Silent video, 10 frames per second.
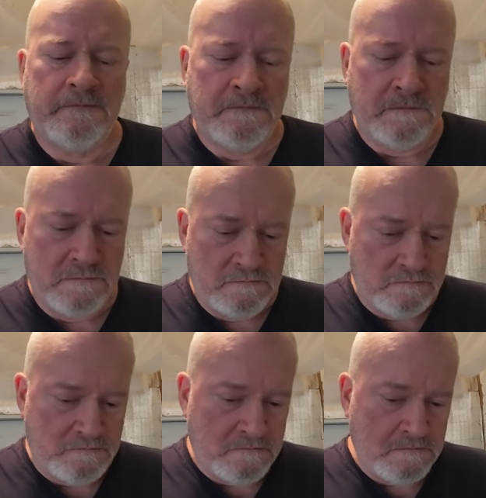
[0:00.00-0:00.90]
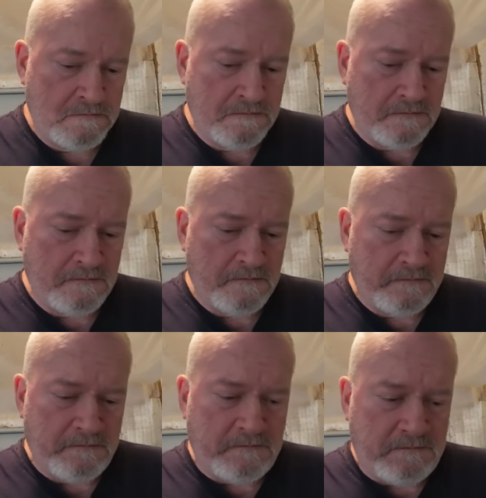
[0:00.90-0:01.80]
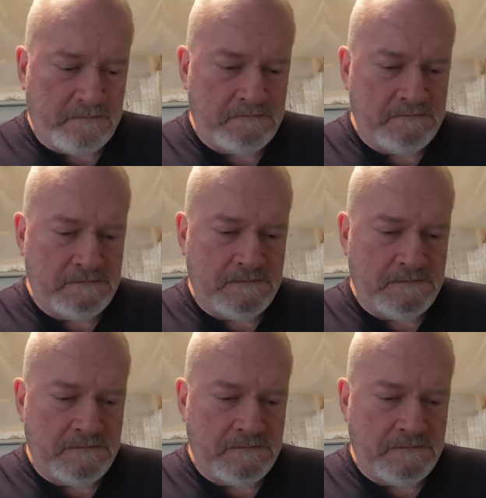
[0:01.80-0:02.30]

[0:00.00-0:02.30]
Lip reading: Nothing is said.